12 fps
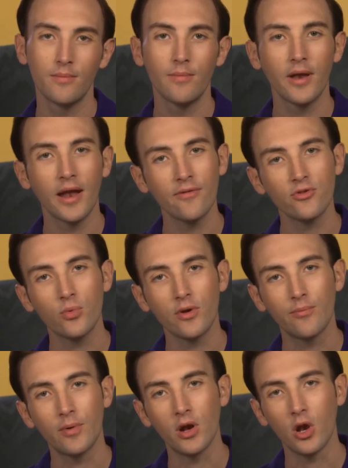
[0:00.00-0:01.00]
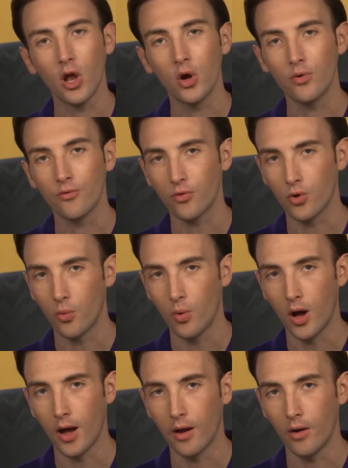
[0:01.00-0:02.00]
But after we've been alone for a
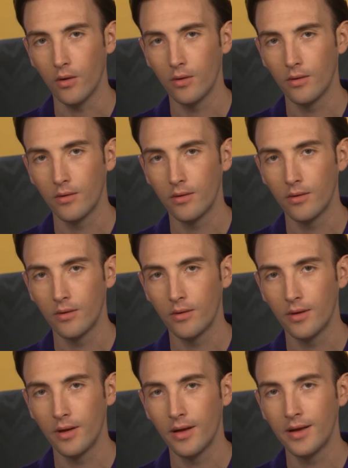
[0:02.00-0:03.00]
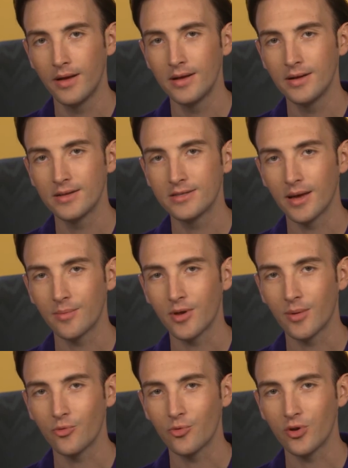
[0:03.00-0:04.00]
while,
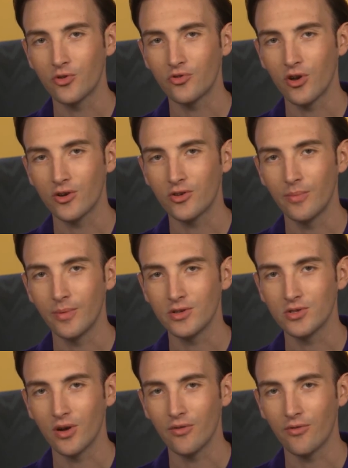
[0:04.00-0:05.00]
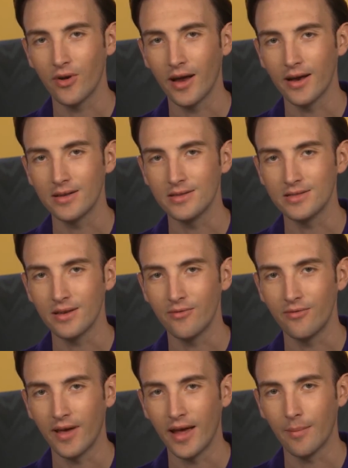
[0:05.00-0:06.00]
sometimes we start to miss our friends
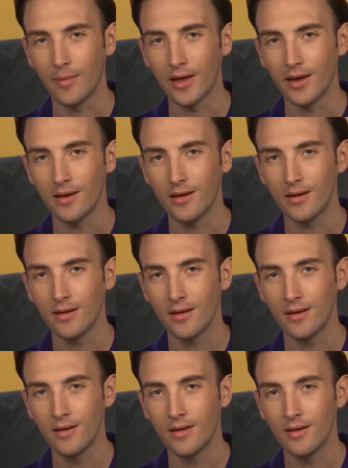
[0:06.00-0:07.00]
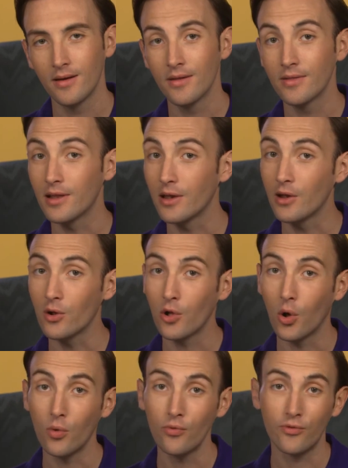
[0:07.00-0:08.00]
and family. The little
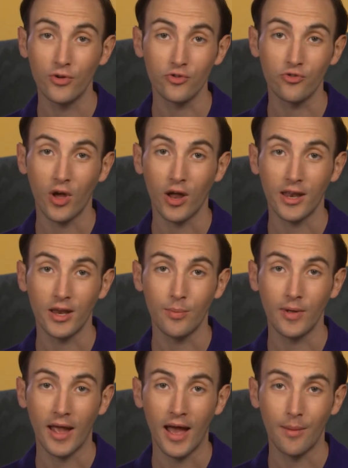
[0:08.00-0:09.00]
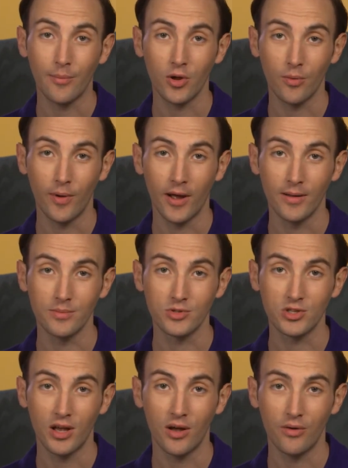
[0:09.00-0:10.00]
goldfish thought he'd be happier by
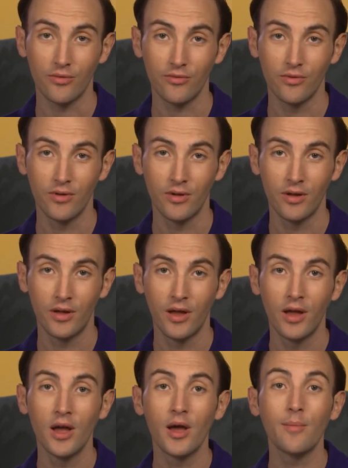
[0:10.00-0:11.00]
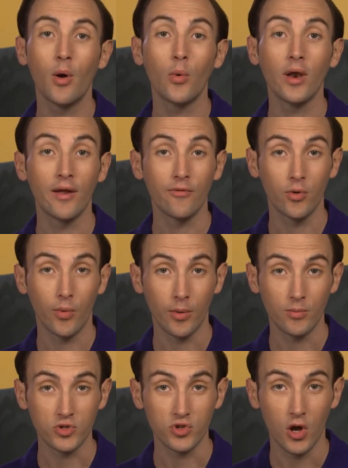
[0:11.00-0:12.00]
himself, but when
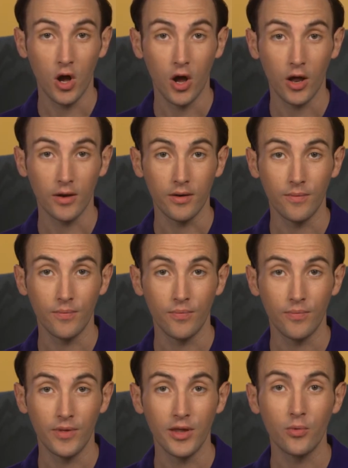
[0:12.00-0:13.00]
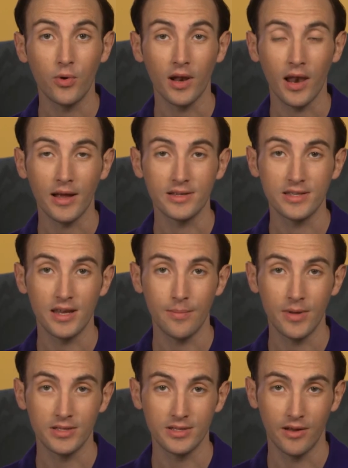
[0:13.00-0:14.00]
everyone was gone, he realized he
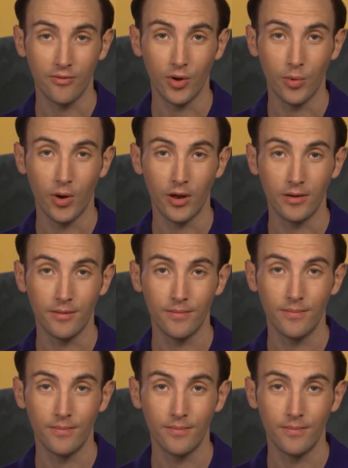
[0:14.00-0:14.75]
missed everyone.